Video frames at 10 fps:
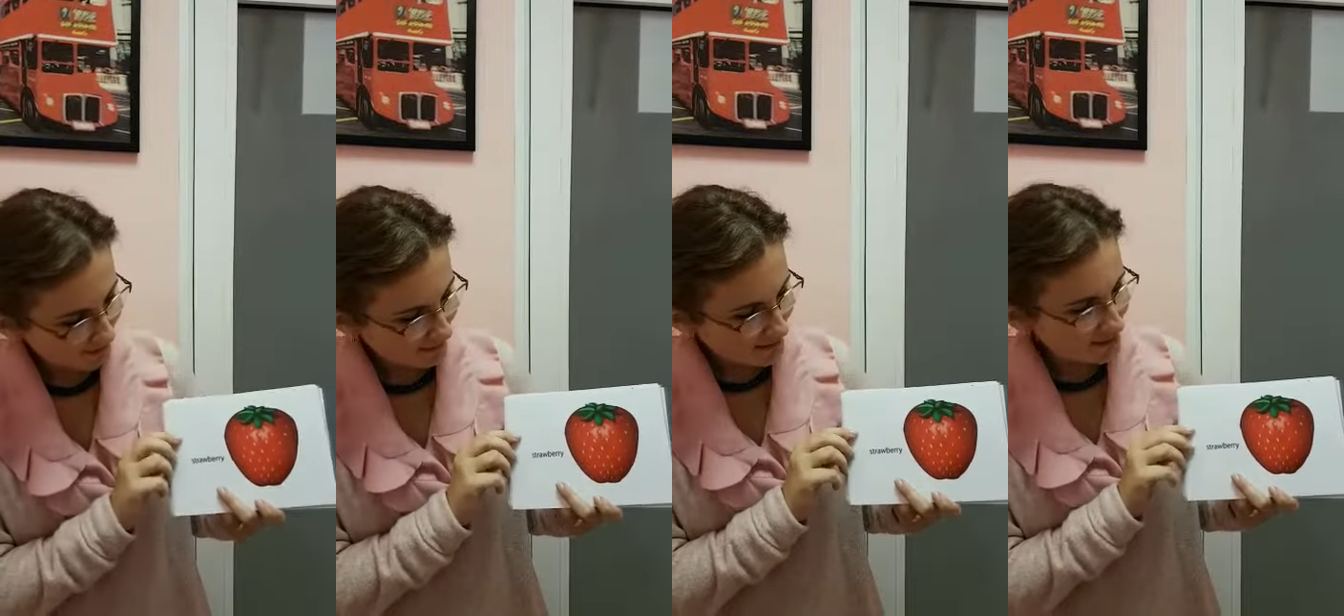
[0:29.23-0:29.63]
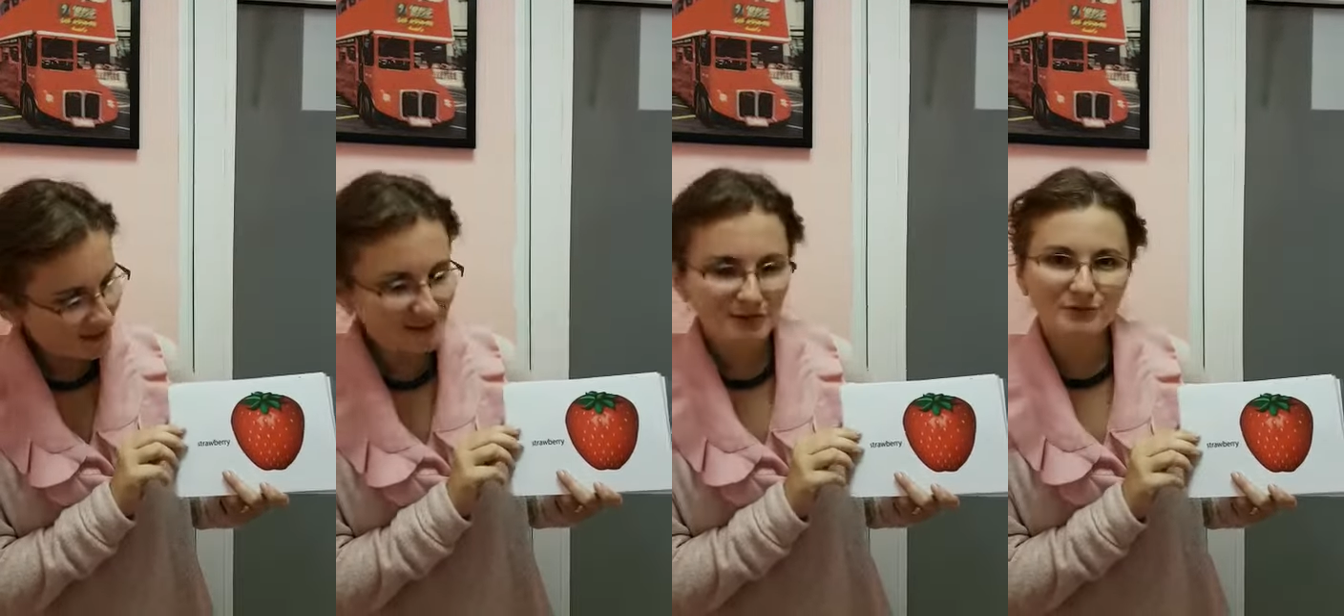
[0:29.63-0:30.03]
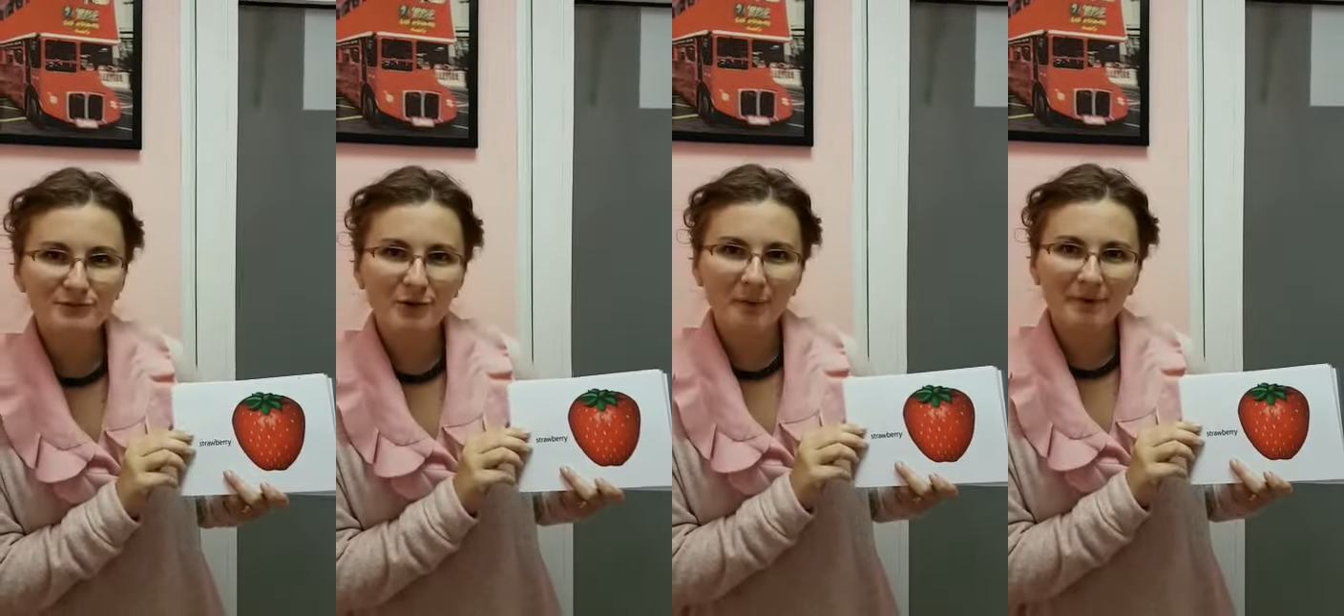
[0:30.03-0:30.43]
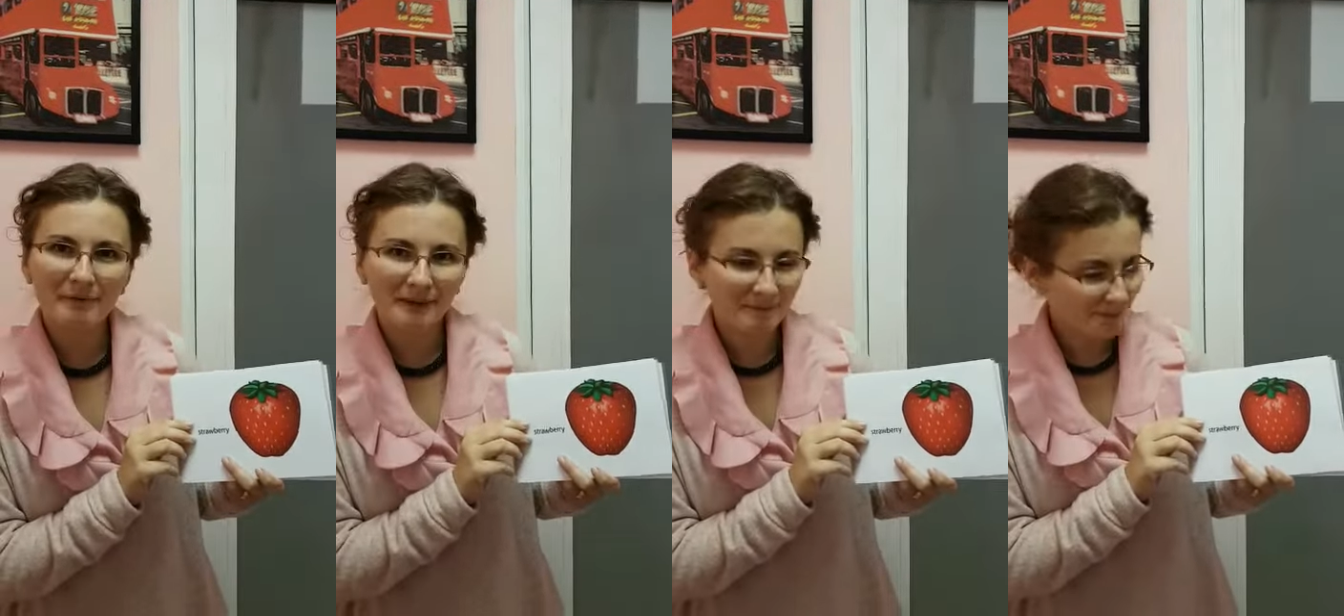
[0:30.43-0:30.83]
This is the
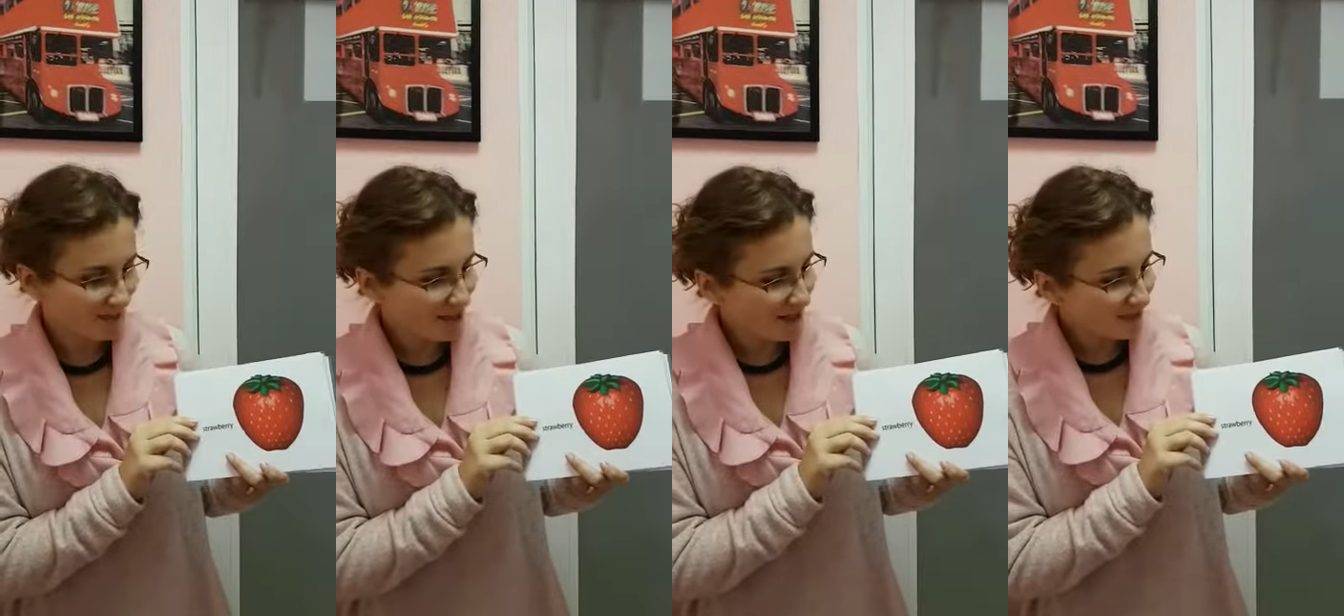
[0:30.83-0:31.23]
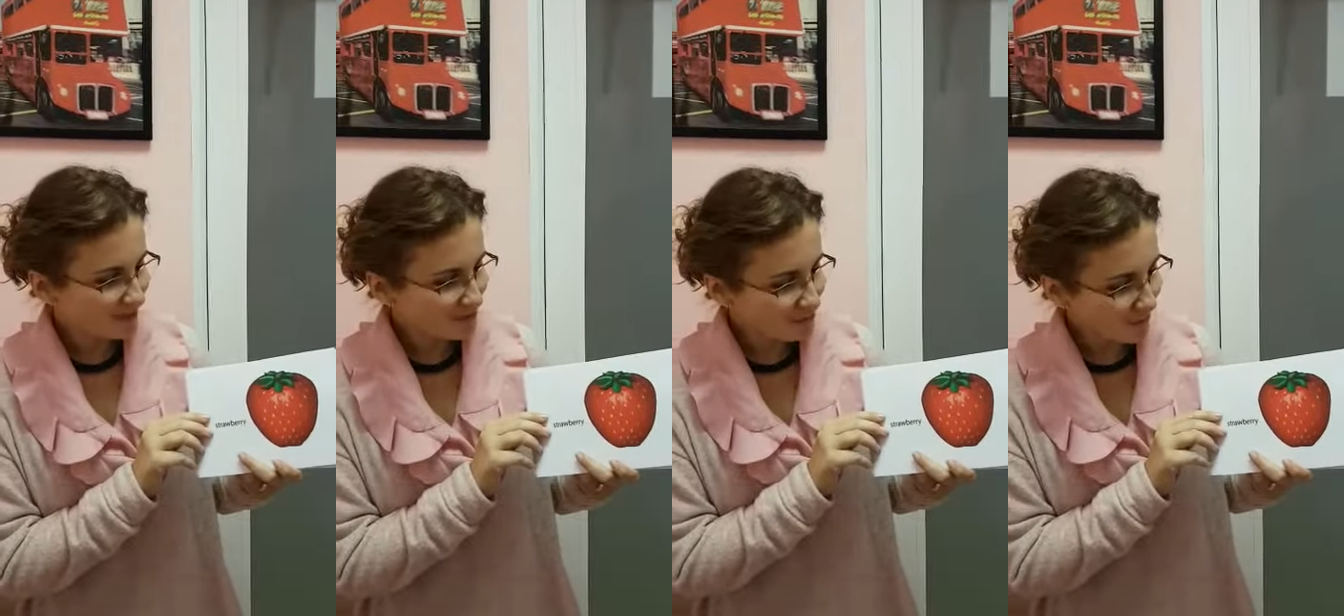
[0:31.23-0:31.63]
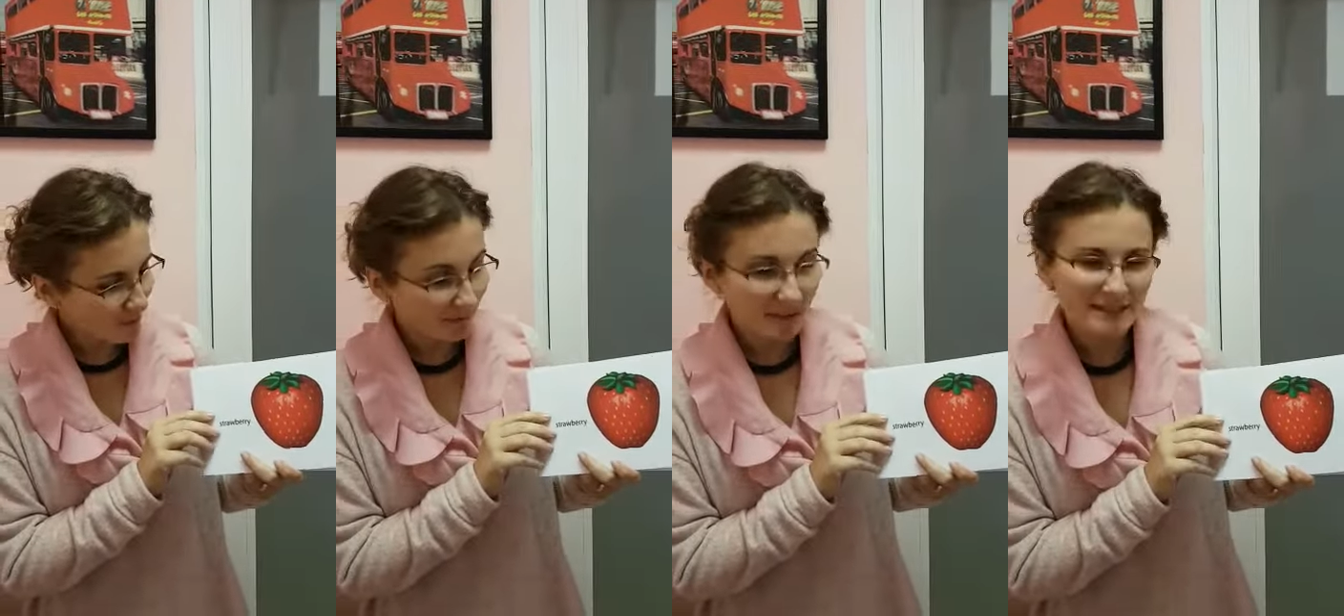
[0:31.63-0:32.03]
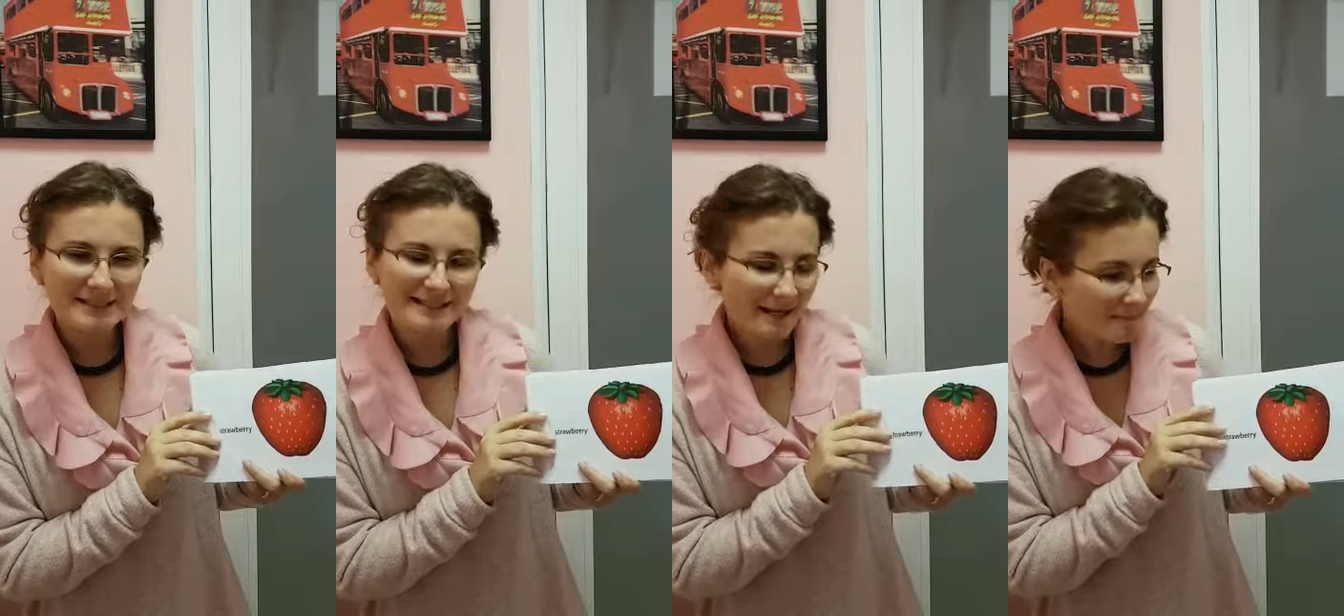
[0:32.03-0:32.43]
strawberry. The strawberry
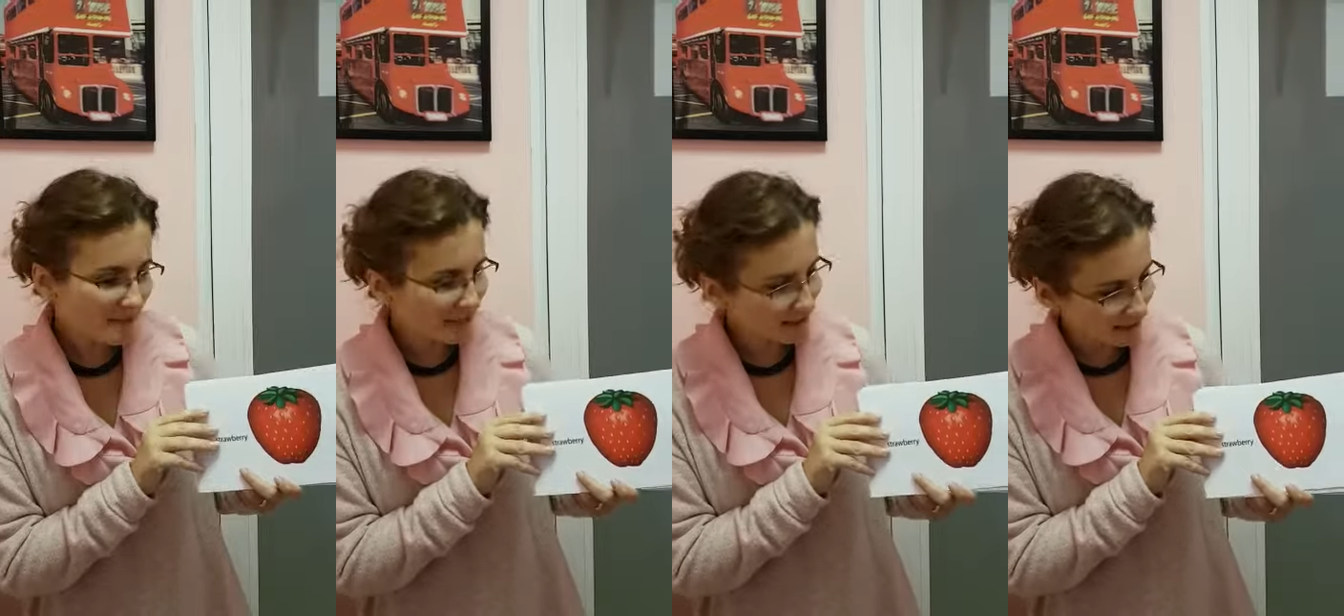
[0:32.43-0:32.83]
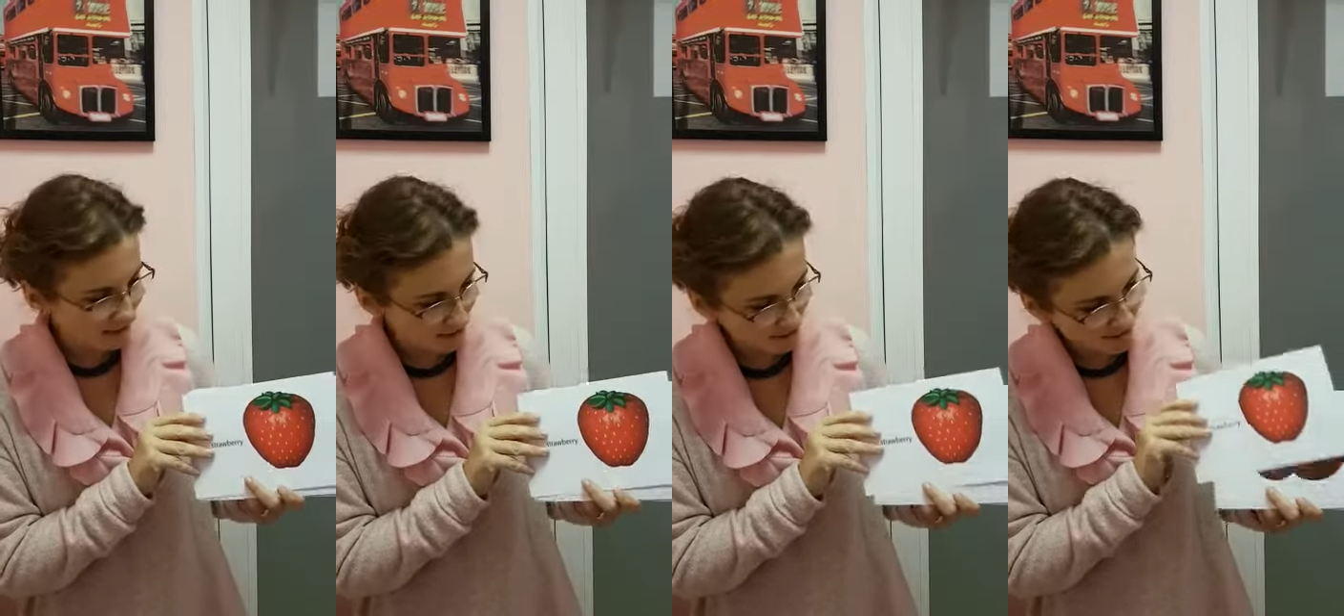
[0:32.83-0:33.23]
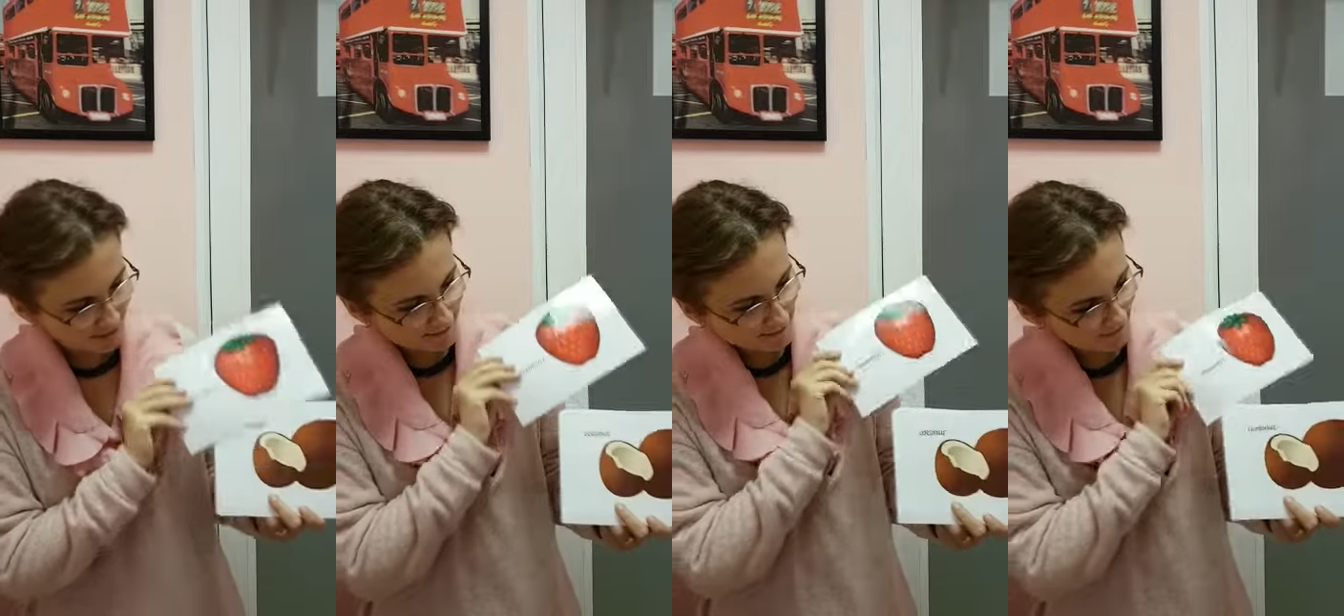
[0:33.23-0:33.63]
is yummy and delicious.